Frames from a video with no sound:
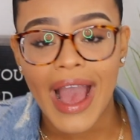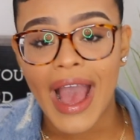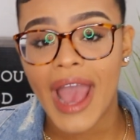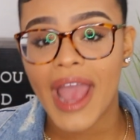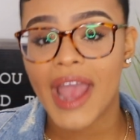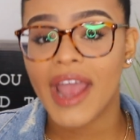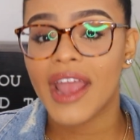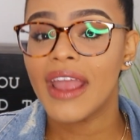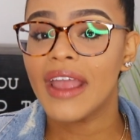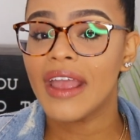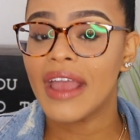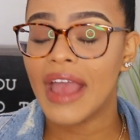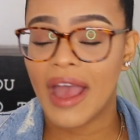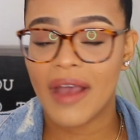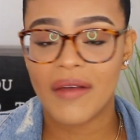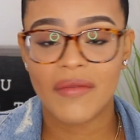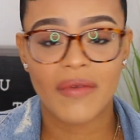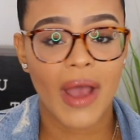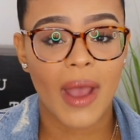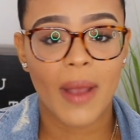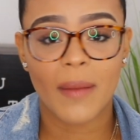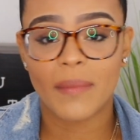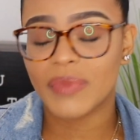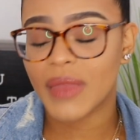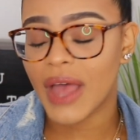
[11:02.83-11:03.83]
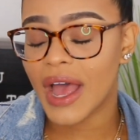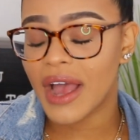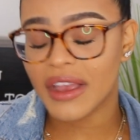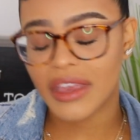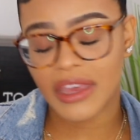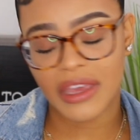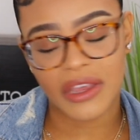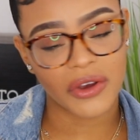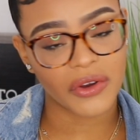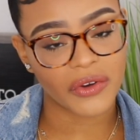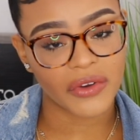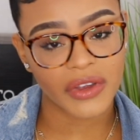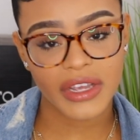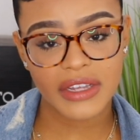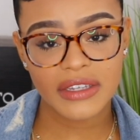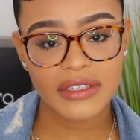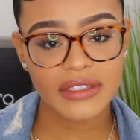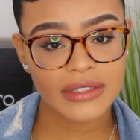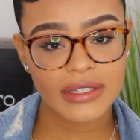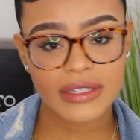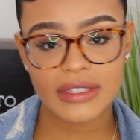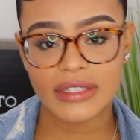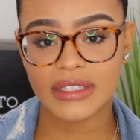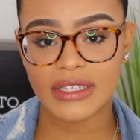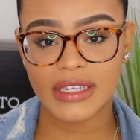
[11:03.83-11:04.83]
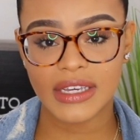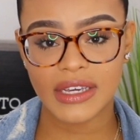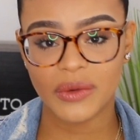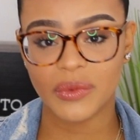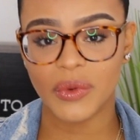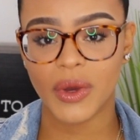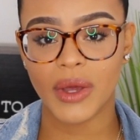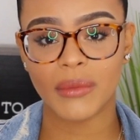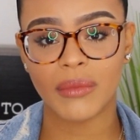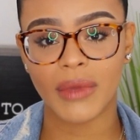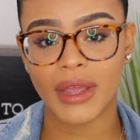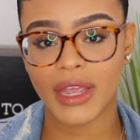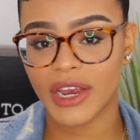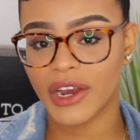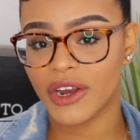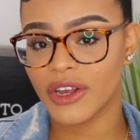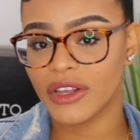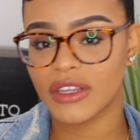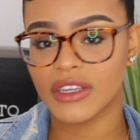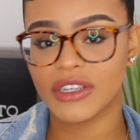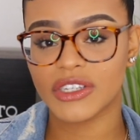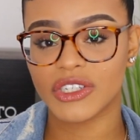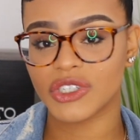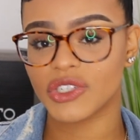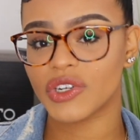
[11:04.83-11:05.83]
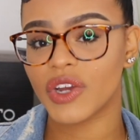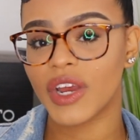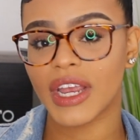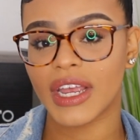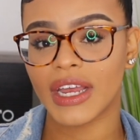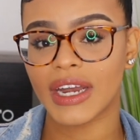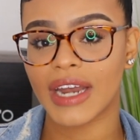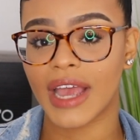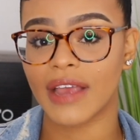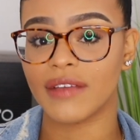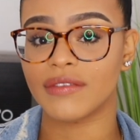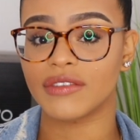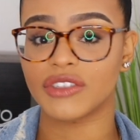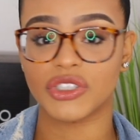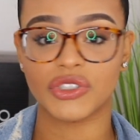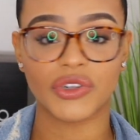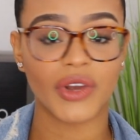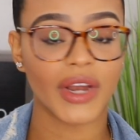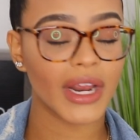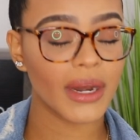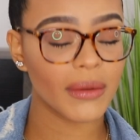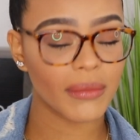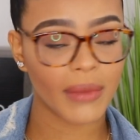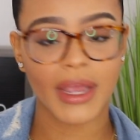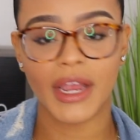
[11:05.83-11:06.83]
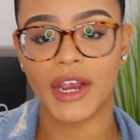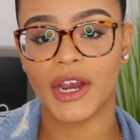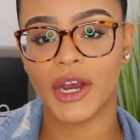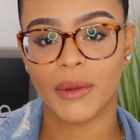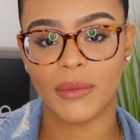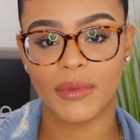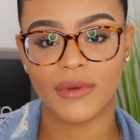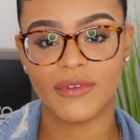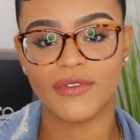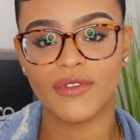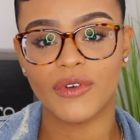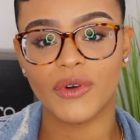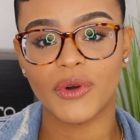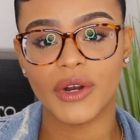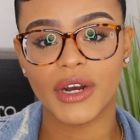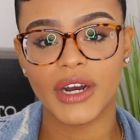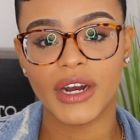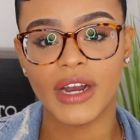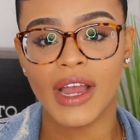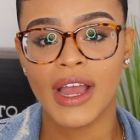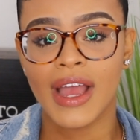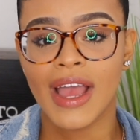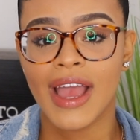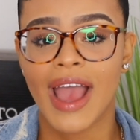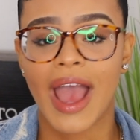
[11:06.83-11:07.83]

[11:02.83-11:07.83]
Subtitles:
I'm not curious to see what my hair looks straightened. I've straightened my hair before.